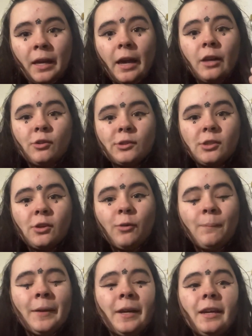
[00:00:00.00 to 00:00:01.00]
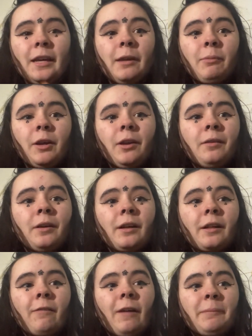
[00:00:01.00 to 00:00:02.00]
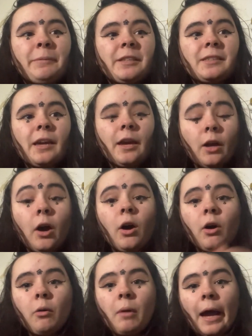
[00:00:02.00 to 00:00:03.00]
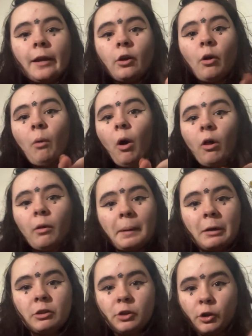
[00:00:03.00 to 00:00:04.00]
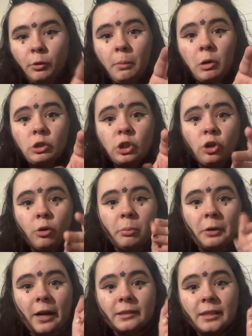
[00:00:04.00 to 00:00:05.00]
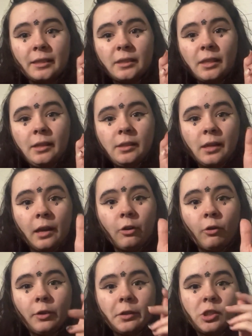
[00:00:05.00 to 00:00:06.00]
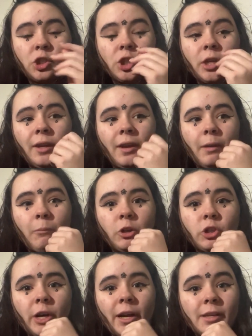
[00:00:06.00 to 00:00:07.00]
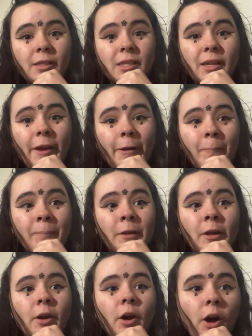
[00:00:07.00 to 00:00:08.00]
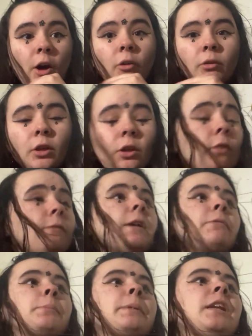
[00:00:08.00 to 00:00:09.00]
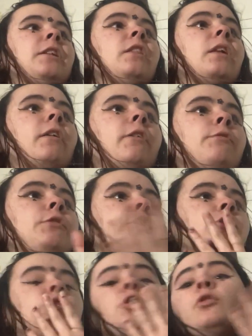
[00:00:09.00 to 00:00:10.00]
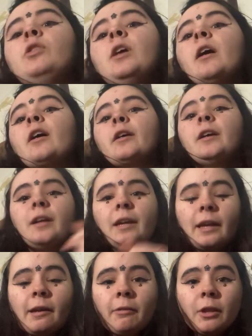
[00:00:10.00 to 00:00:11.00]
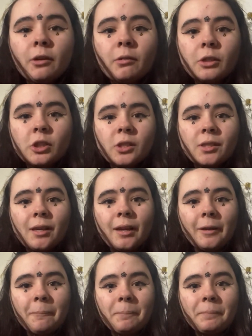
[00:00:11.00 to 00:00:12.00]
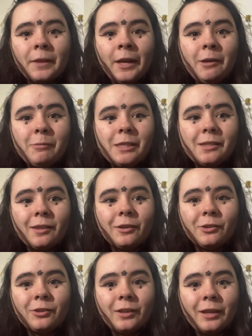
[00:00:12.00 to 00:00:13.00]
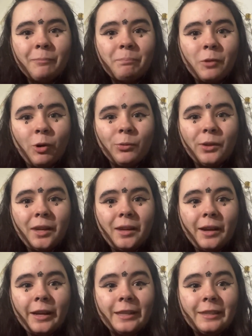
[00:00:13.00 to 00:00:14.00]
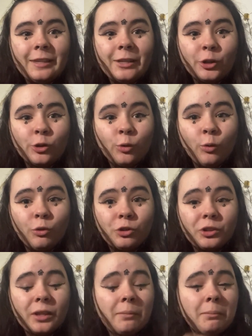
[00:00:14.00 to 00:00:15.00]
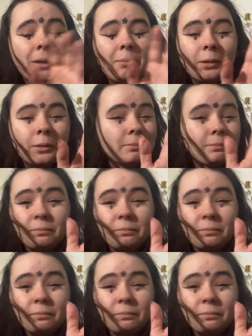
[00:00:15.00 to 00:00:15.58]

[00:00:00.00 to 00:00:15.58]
And also, he would claim to say, Oh, I know all about your emotional processes and all this shit, and would try to say, Oh, you've never been in love, you're too young, even though it just like he was literally only a year older than me, but